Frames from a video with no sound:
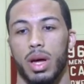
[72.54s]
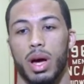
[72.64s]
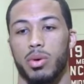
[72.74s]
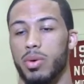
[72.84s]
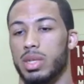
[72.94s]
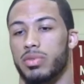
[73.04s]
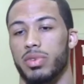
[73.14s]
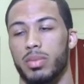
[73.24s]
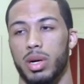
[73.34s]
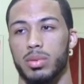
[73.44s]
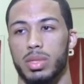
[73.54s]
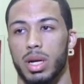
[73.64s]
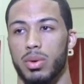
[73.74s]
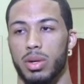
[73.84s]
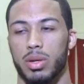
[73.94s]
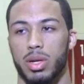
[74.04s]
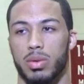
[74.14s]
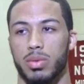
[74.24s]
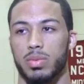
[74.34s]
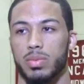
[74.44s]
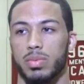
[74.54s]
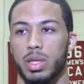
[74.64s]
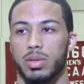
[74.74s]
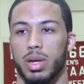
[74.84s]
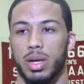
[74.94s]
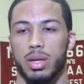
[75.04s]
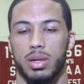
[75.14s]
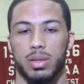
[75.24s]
We'll watch the film on them today. We don't know much right now.